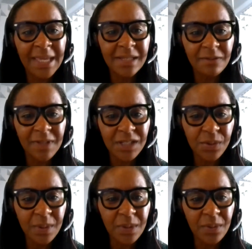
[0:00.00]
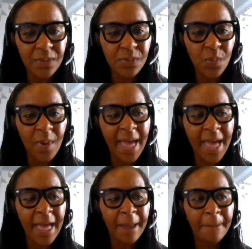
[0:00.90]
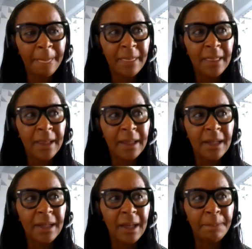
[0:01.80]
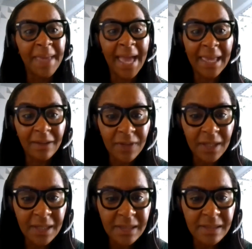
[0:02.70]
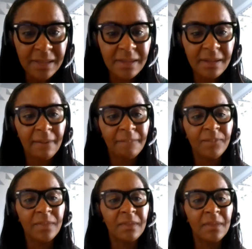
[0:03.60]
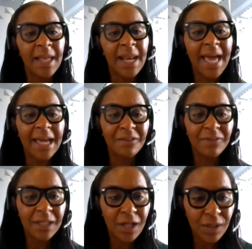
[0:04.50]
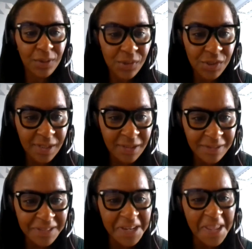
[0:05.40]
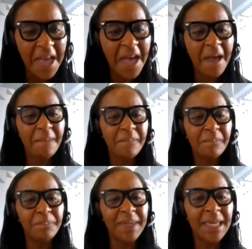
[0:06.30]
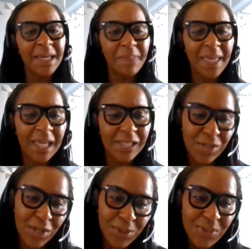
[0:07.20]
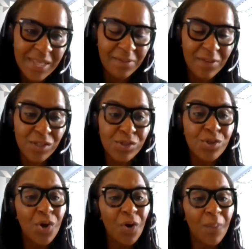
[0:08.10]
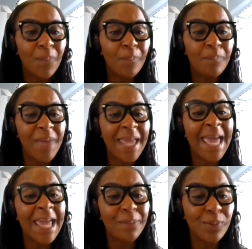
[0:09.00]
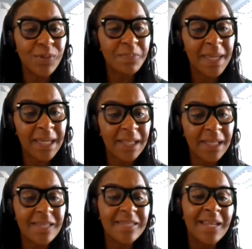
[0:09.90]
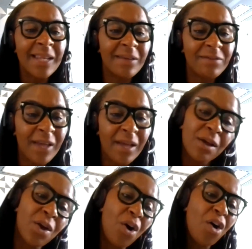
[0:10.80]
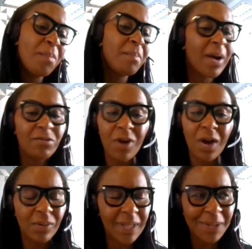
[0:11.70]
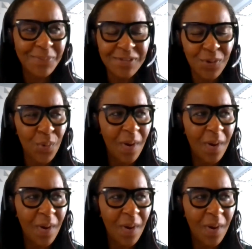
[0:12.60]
individuals where behaviours, a lack of inclusion, being a bit exclusive has not enabled me to deliver on my role. It was